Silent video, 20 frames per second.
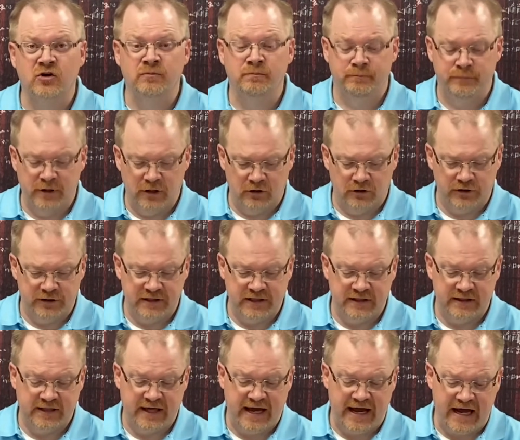
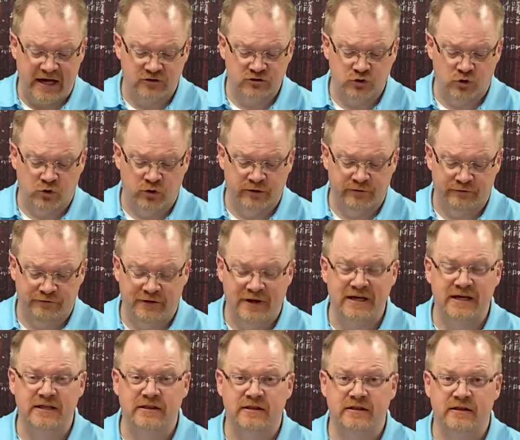building the household of
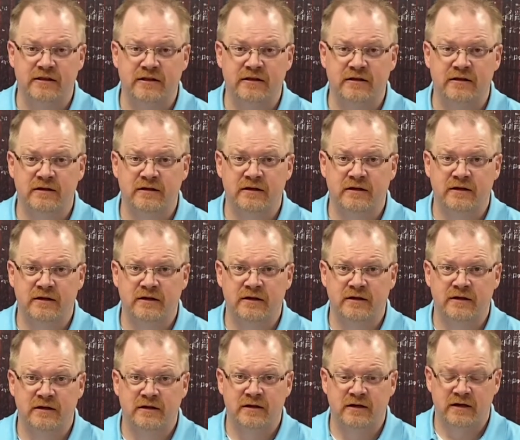faith.
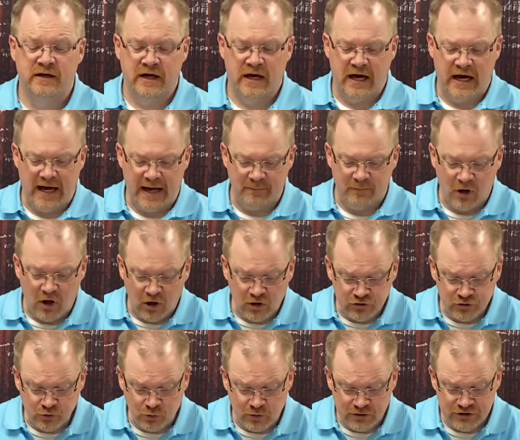I'm
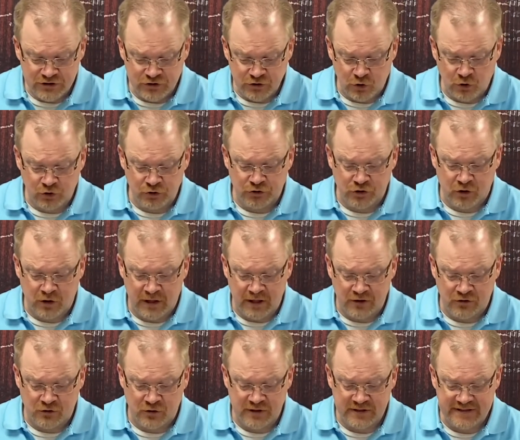also a soldier
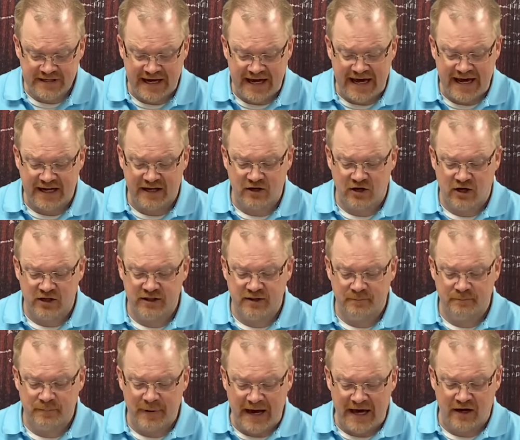under attack on the
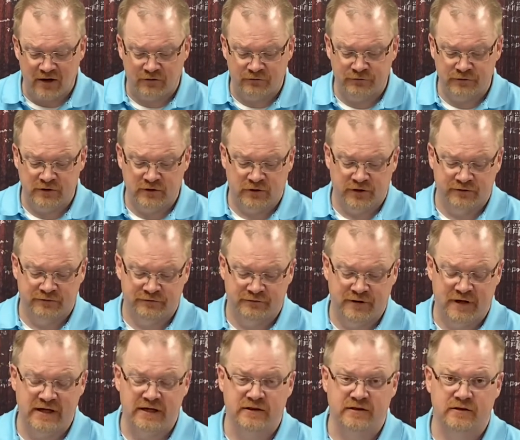battlefield of
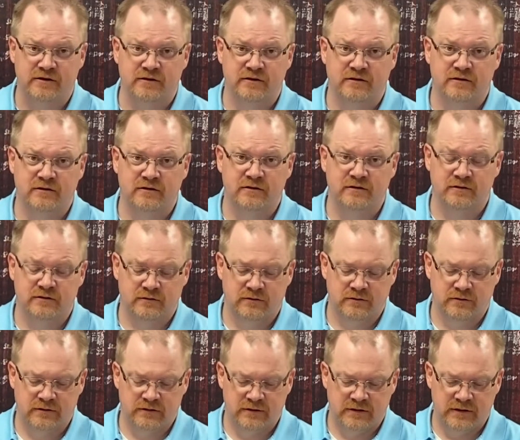faith.
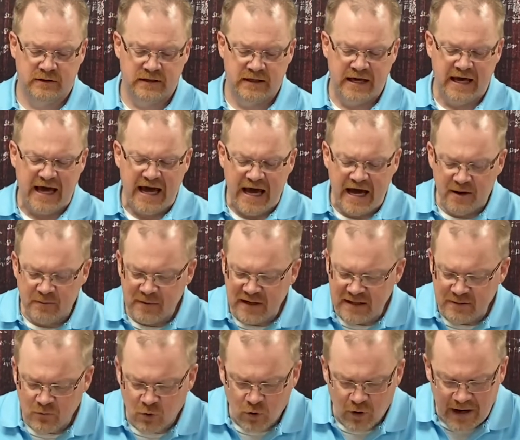How many
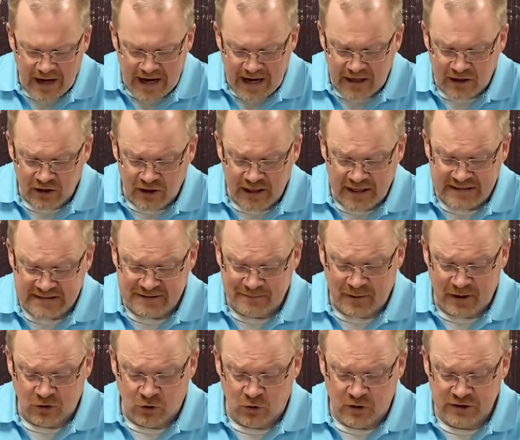more allies am
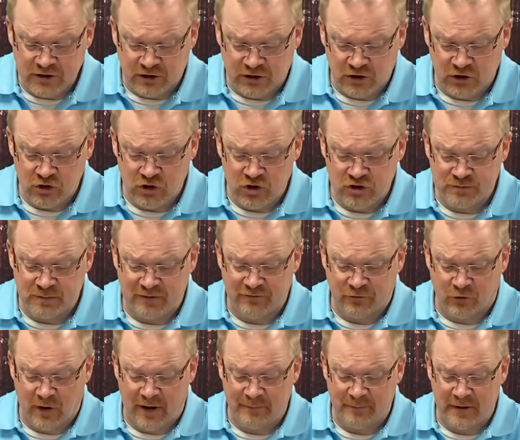I going to lose
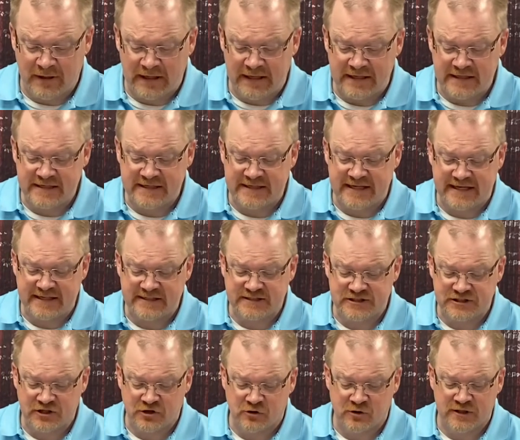before I begin to take
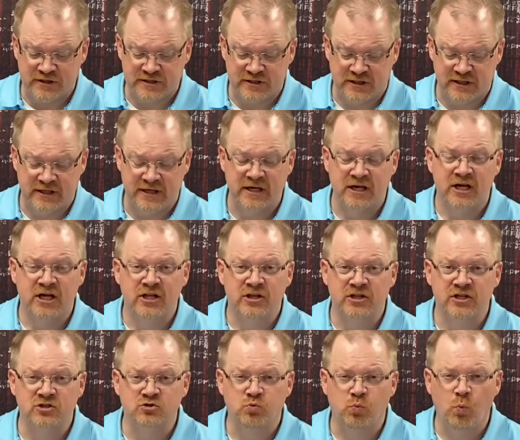seriously
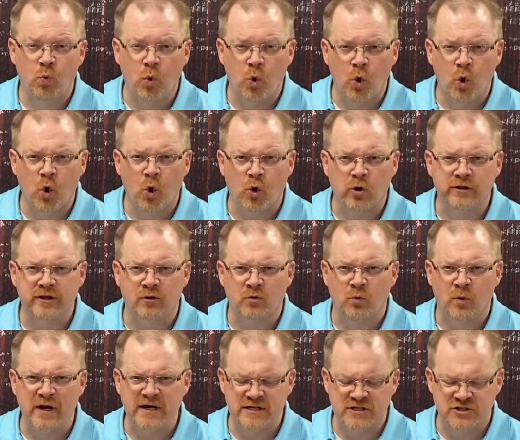this war that
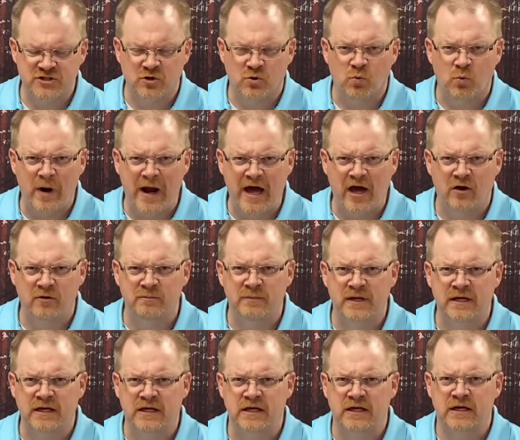rages around
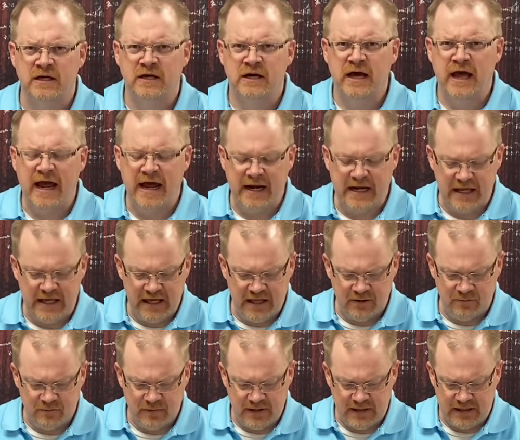me and
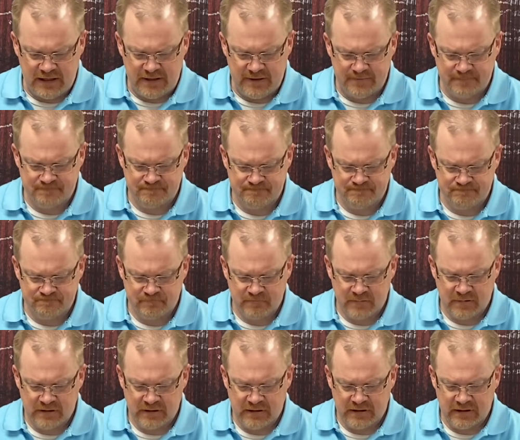in me?
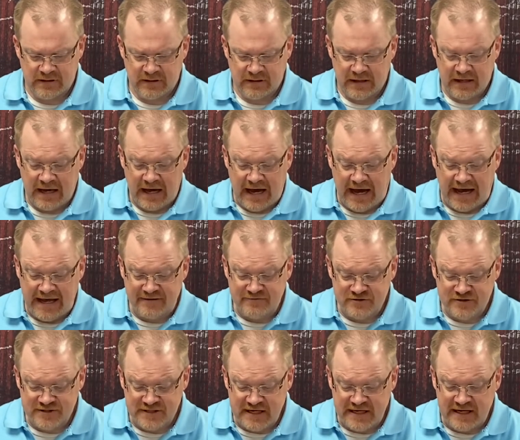I have
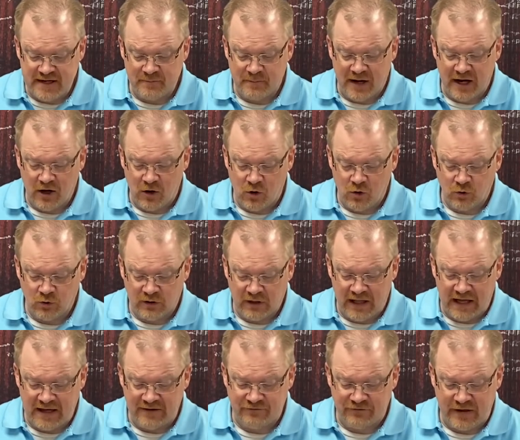seen in my own
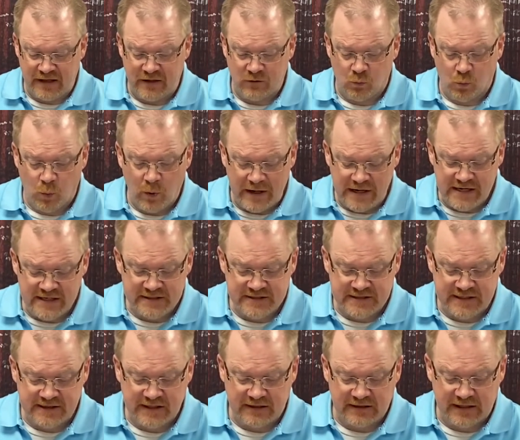life and witnessed
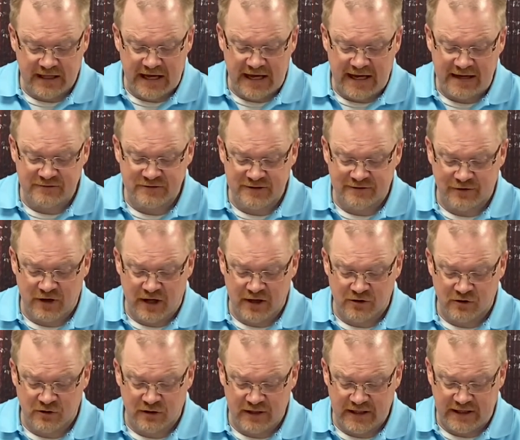in the lives of
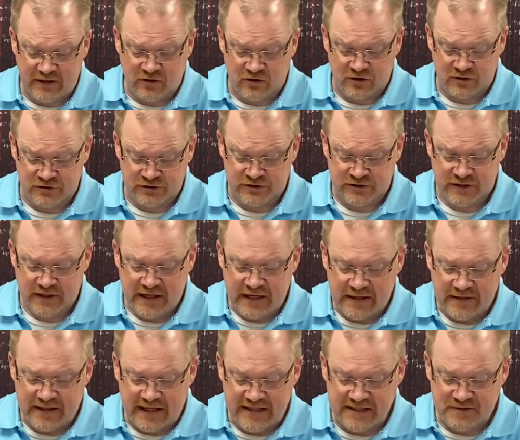other leaders
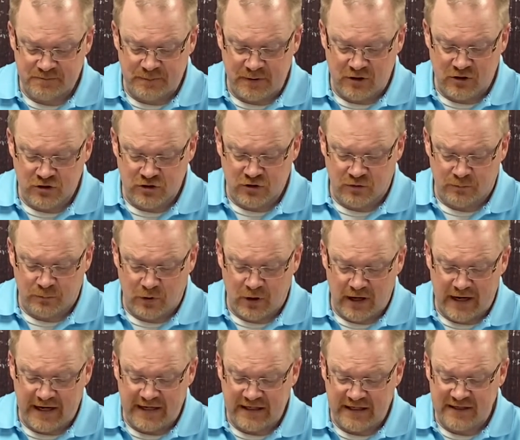that spiritual
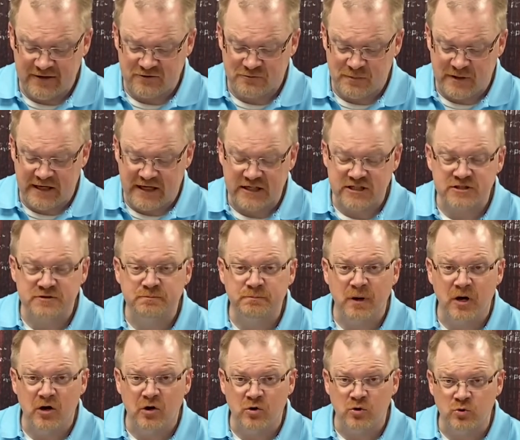pride leaves me
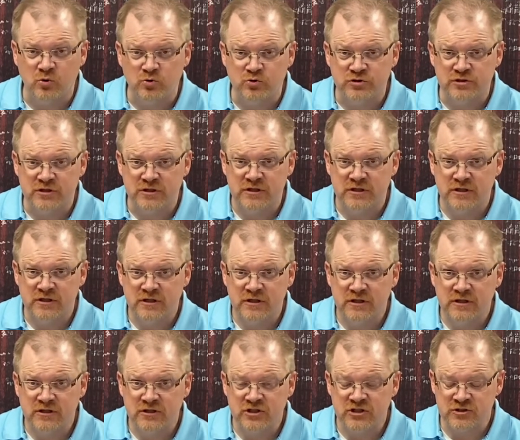exposed
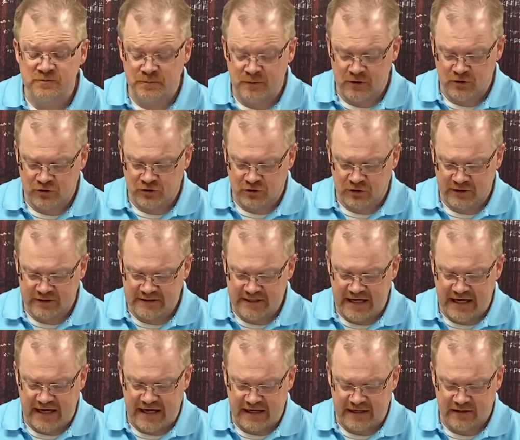to spiritual
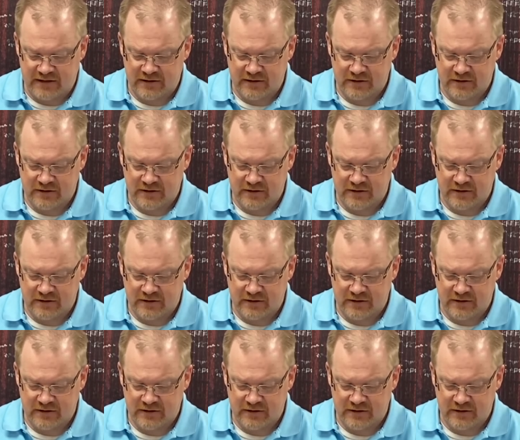attack.